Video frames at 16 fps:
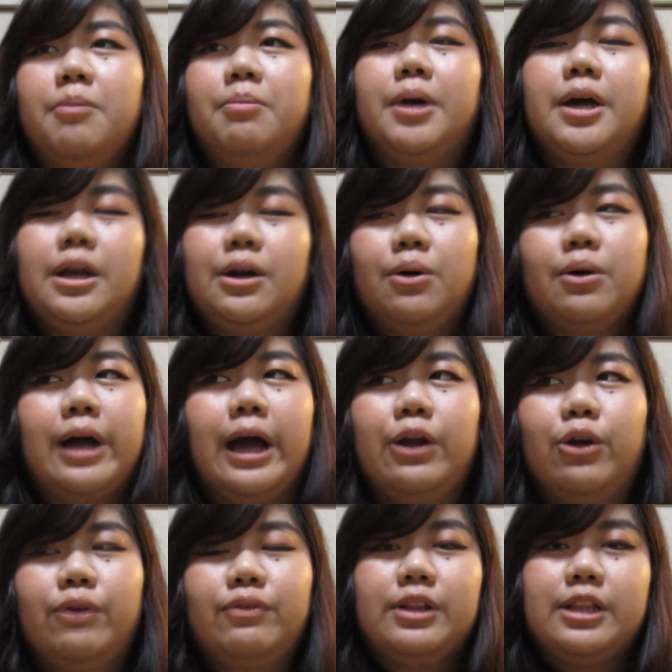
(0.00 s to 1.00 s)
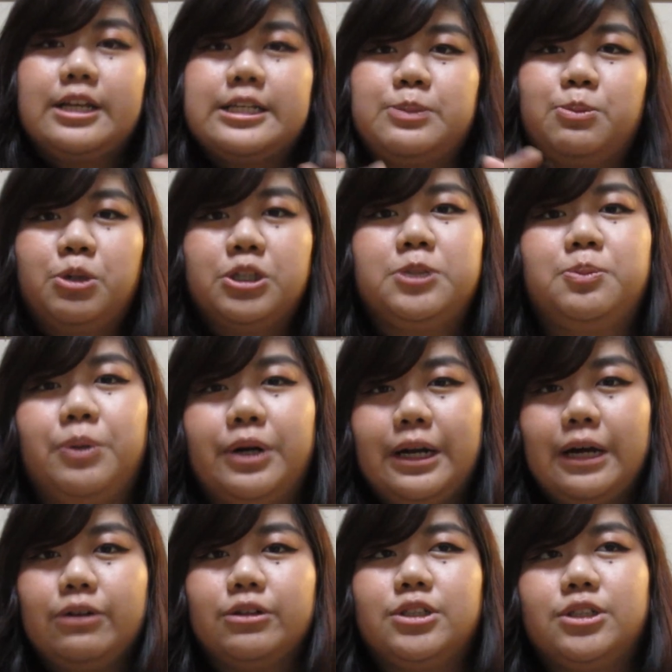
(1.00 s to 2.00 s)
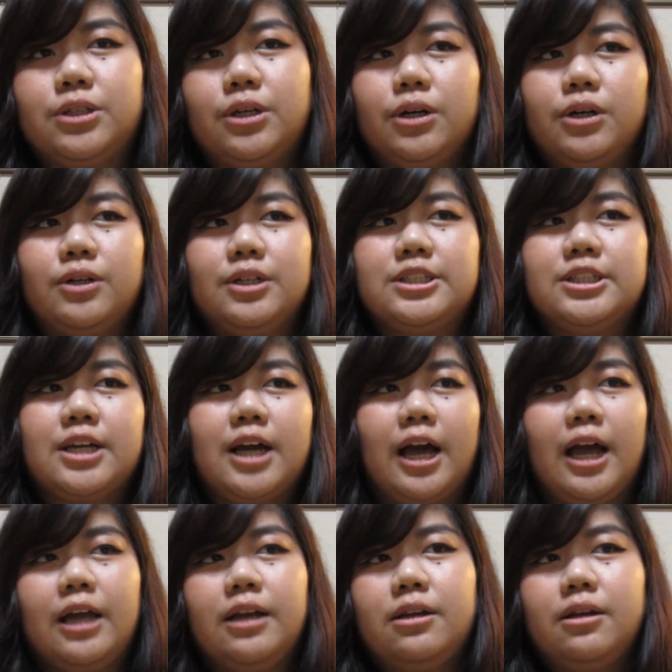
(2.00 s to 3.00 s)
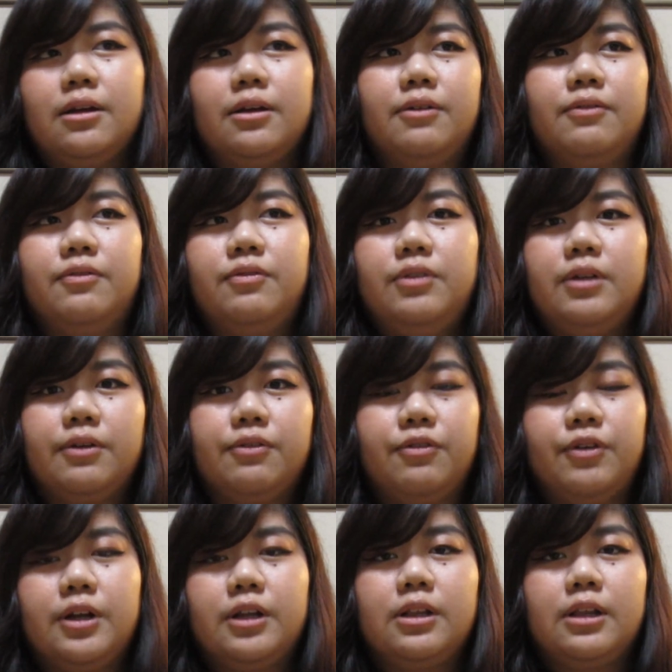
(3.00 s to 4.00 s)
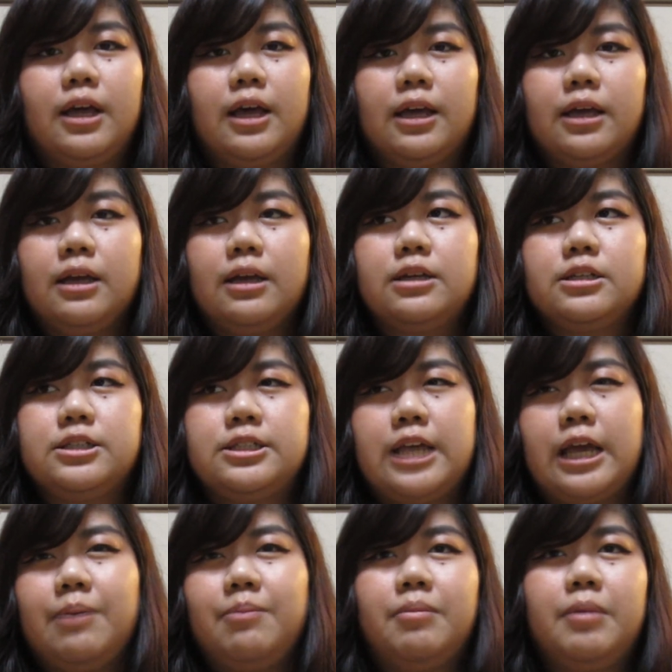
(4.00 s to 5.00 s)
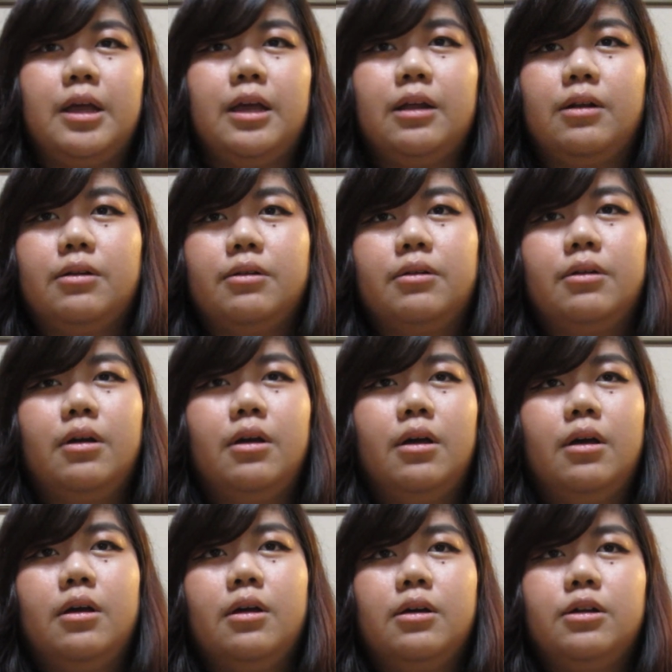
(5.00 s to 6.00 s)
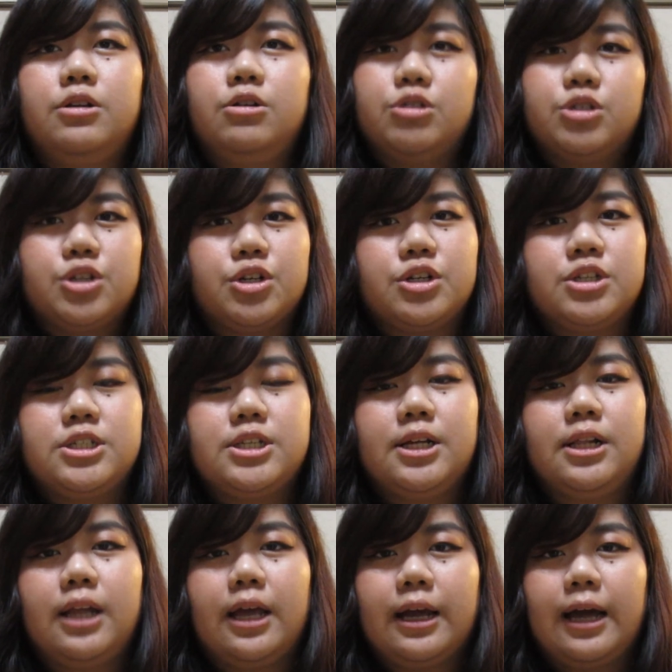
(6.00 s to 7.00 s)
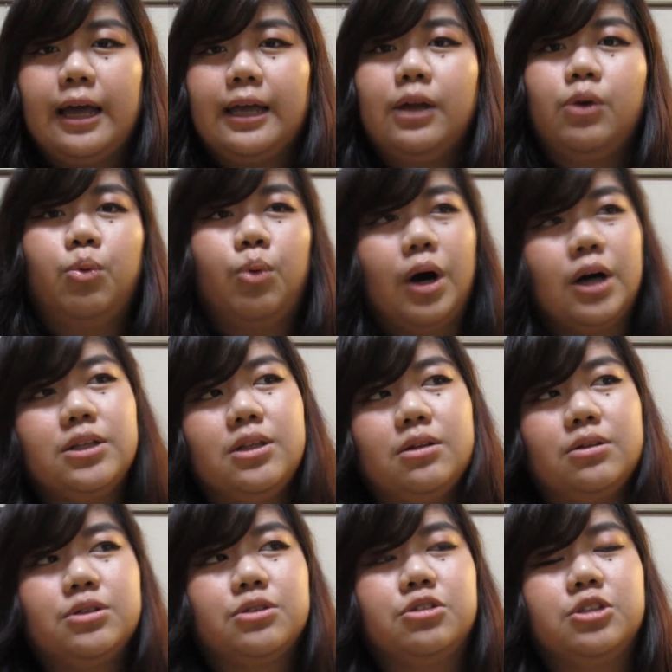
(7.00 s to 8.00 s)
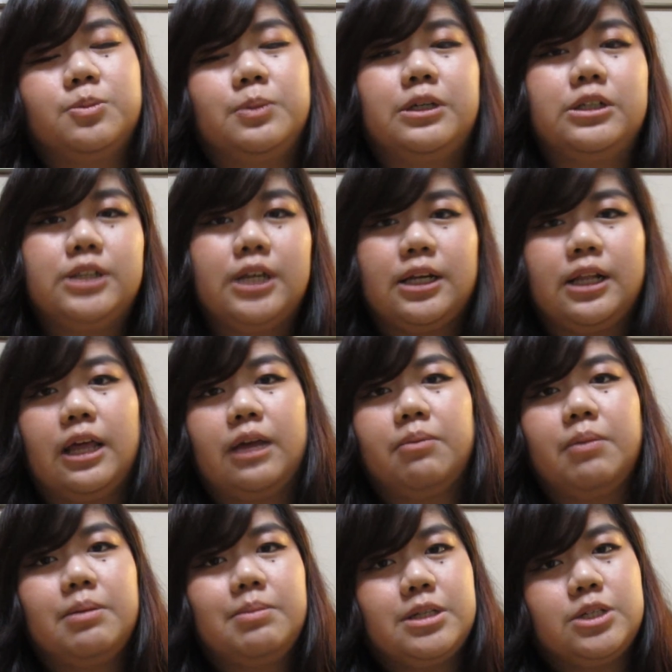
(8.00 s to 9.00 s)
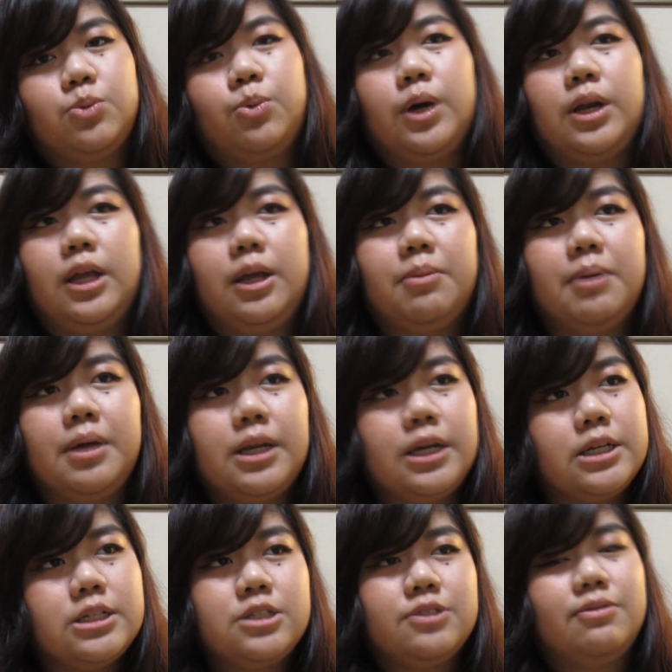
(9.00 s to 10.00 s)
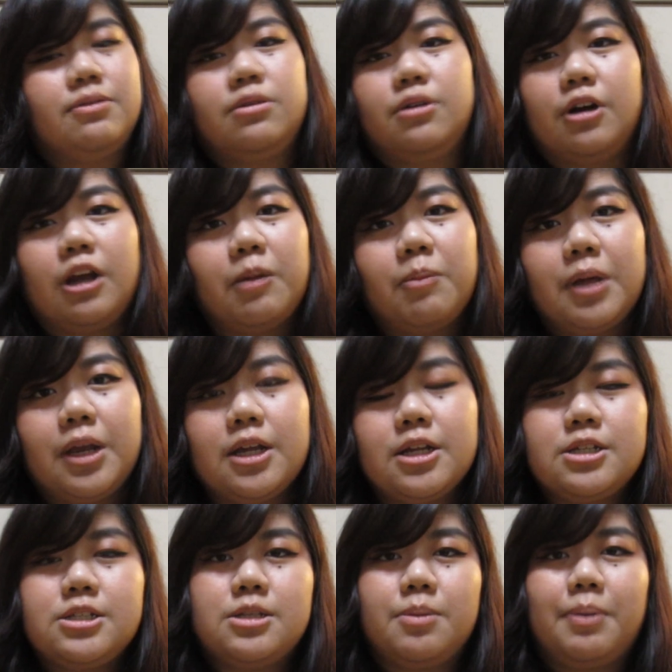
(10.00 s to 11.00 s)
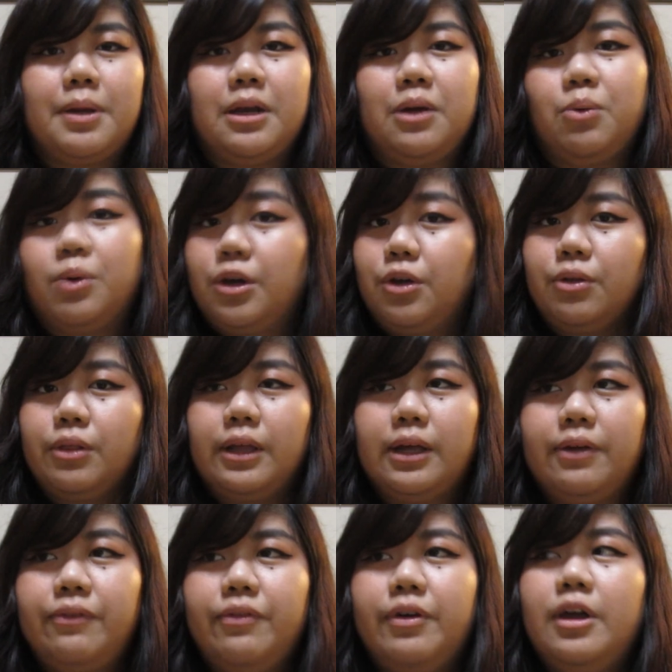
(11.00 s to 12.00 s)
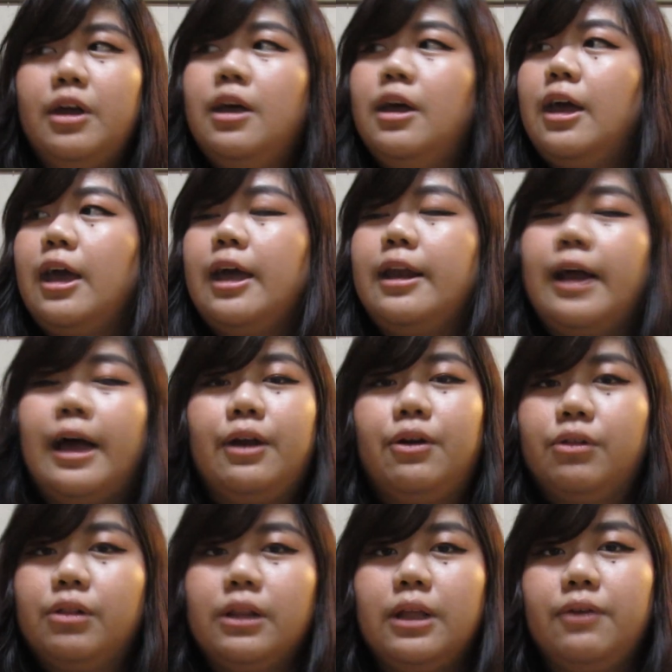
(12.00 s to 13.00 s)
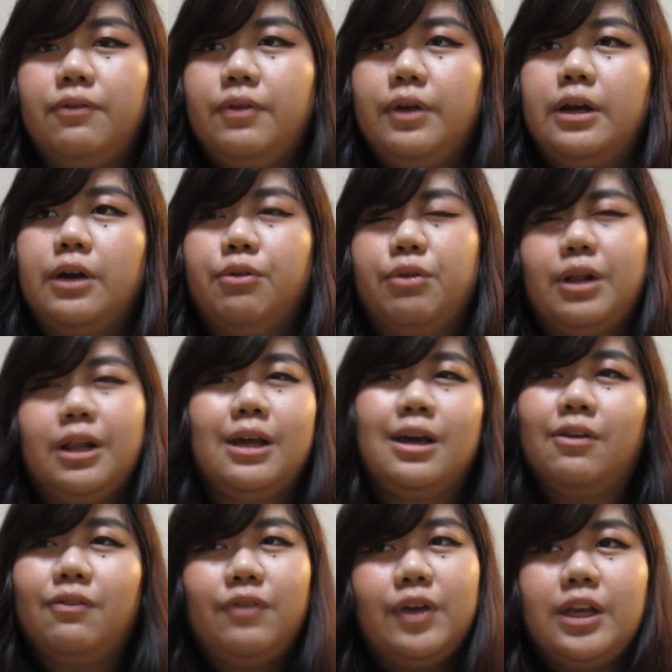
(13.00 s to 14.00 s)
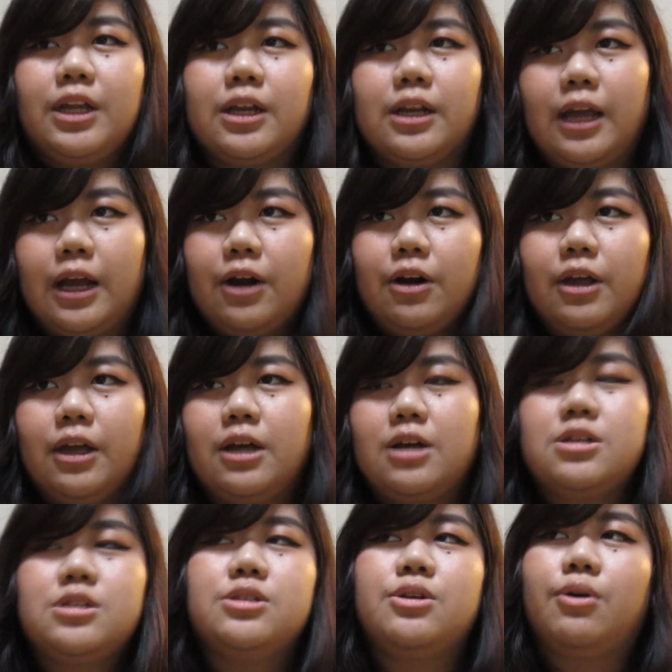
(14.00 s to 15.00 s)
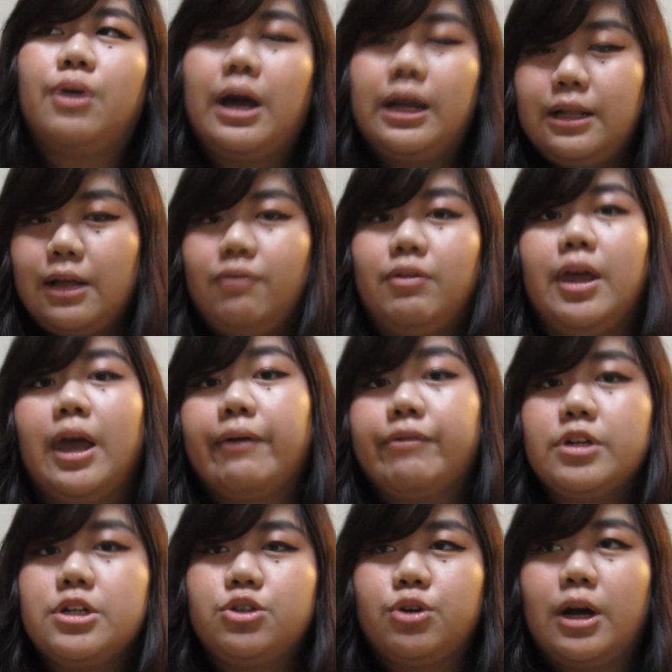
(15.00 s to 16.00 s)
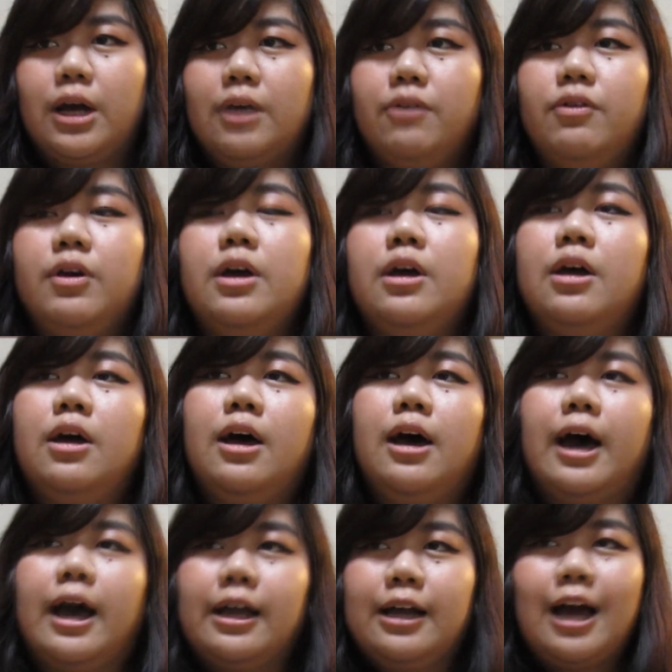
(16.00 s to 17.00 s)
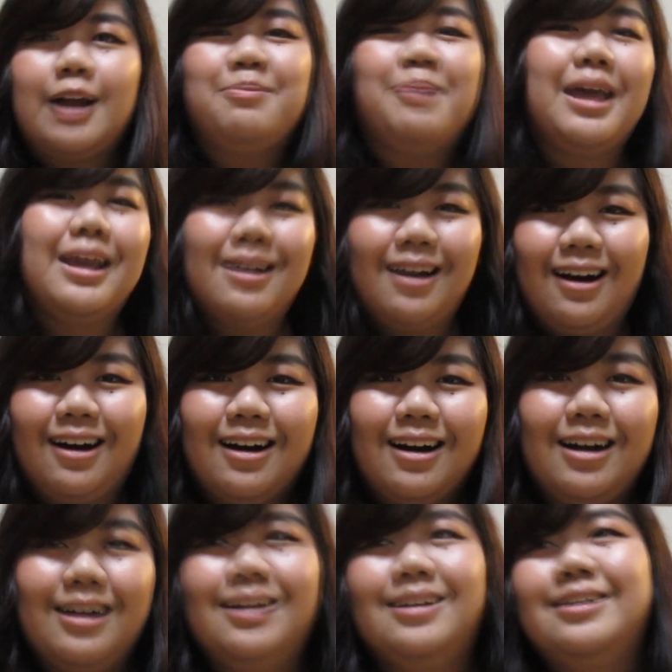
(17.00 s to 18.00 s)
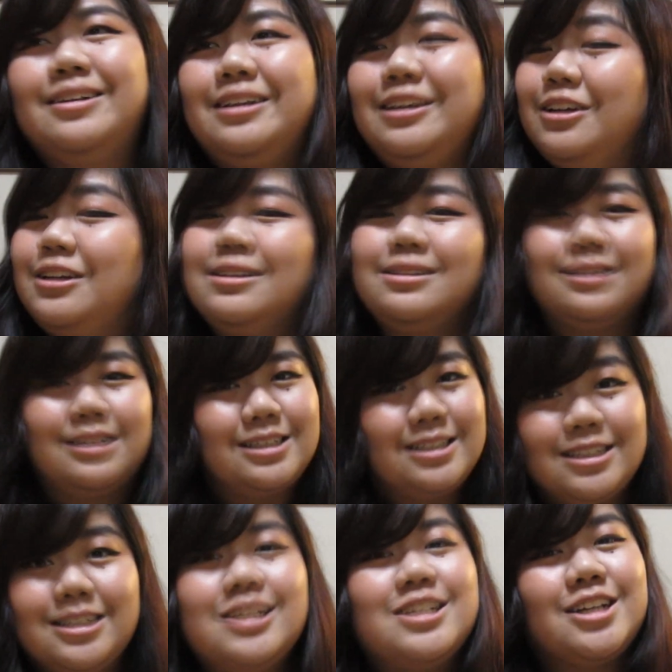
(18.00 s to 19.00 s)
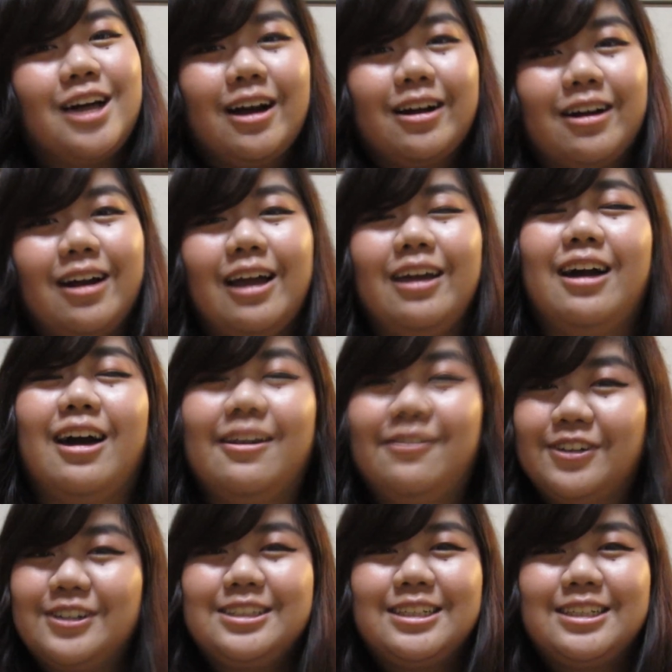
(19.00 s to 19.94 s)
but in Hokkaido, everything is more spread out, so it's kind of different. Like same in New Jersey, like I can walk to those schools, but it'll take like maybe 20 minutes, 30 minutes, depending where you live. And I don't live in a really convenient area, so I definitely have to drive. I got my car, this is a shocker, I got it for